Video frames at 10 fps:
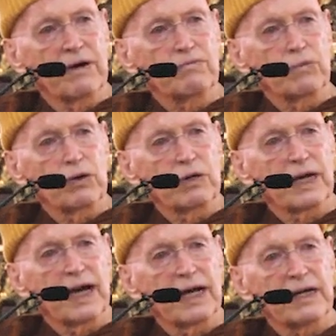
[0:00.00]
of
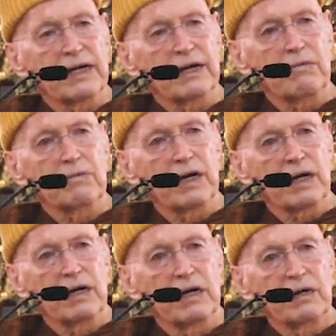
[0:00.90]
Buddha and
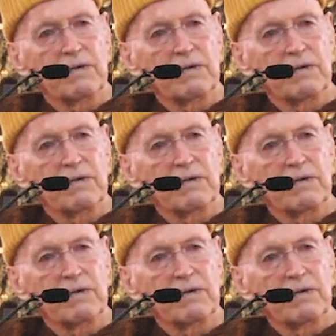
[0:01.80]
Dhamma.